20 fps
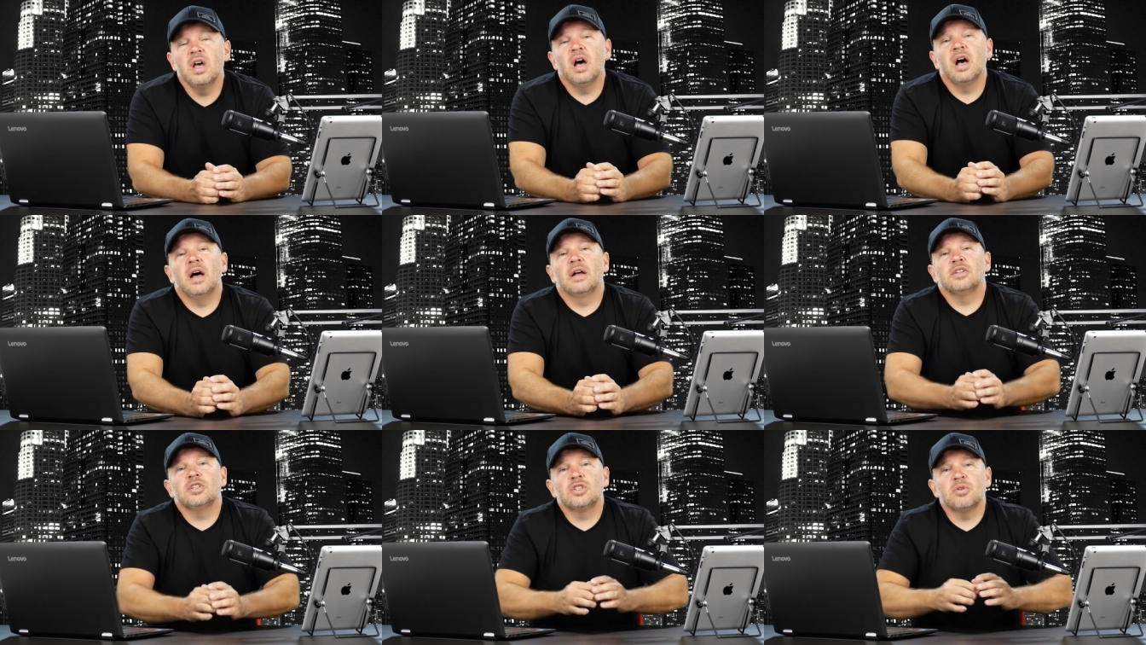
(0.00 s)

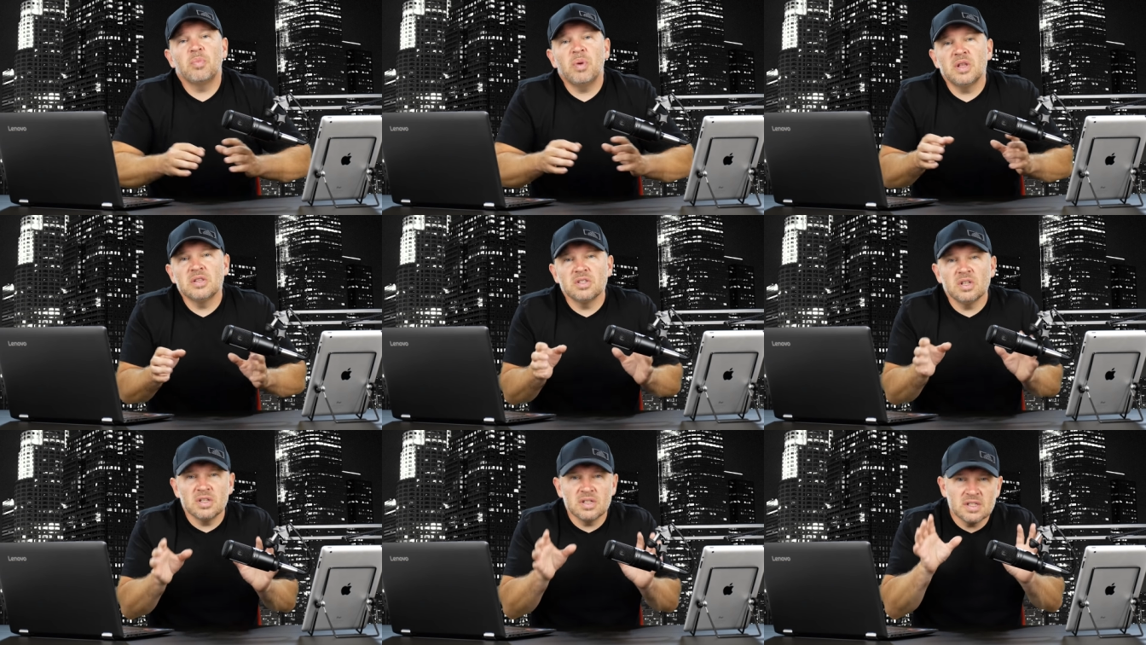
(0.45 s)
Uh, it just
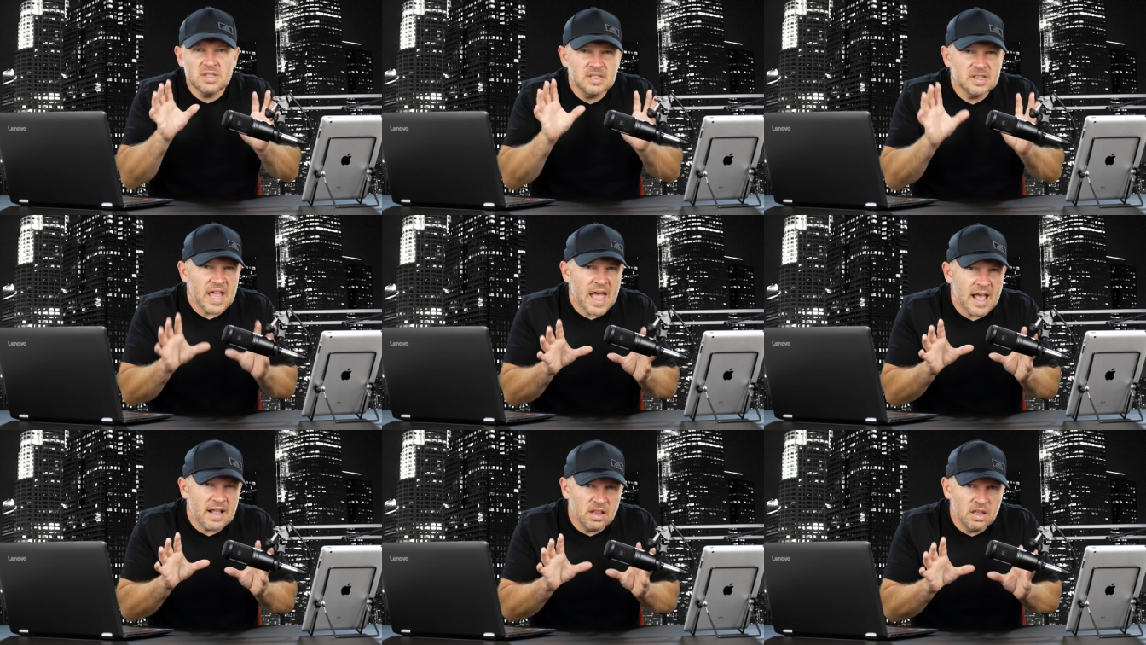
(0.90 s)
depends on
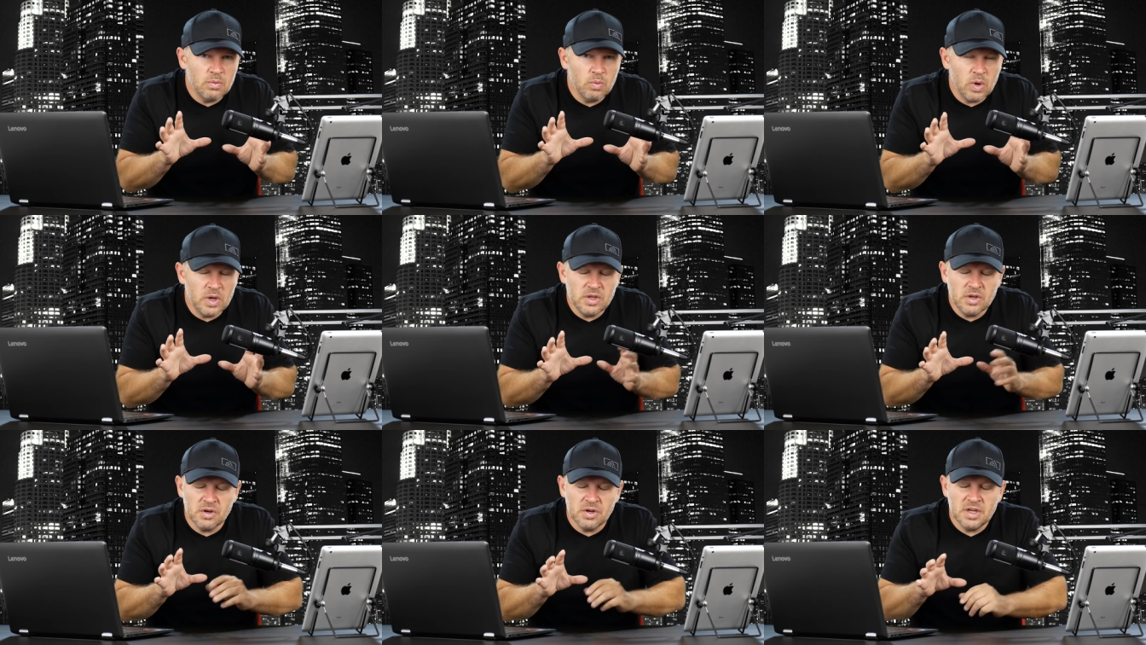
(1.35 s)
exactly
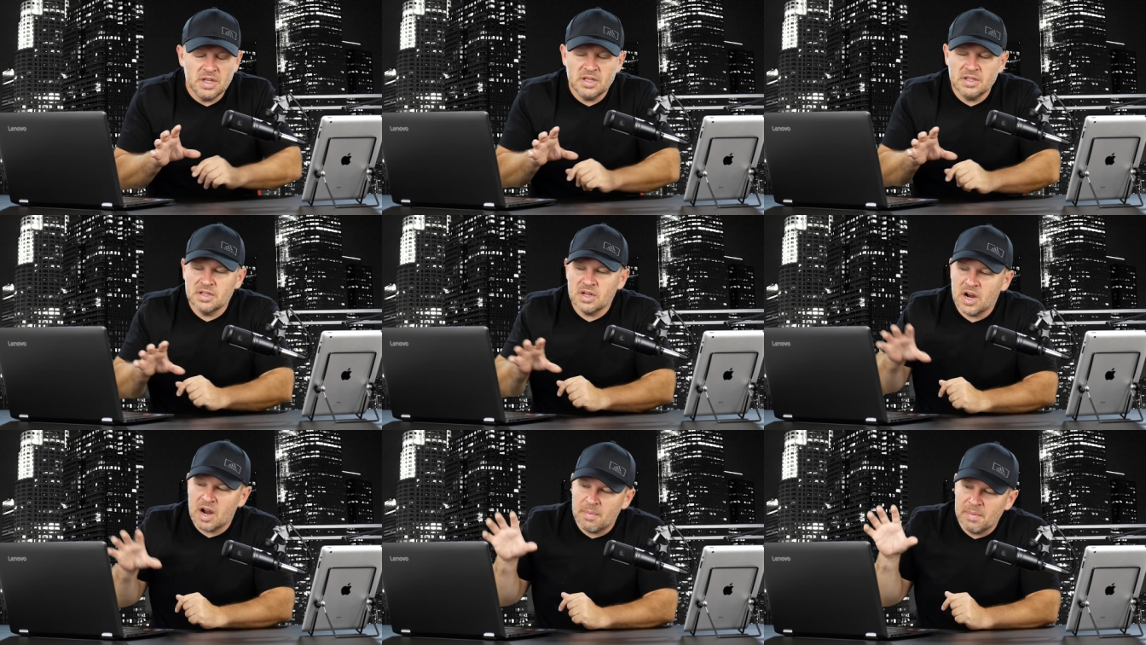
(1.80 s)
what your needs are,